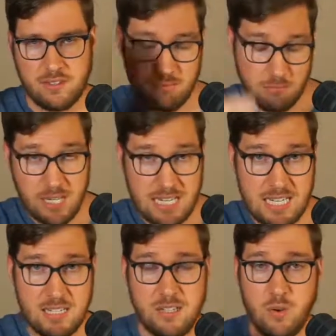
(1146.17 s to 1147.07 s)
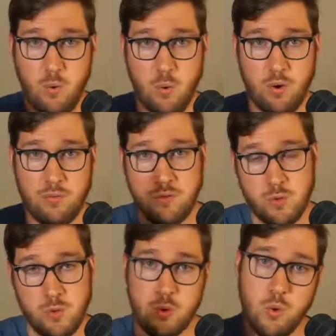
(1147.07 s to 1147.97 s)
money or
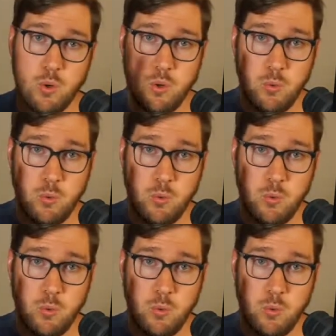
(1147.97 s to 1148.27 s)
food or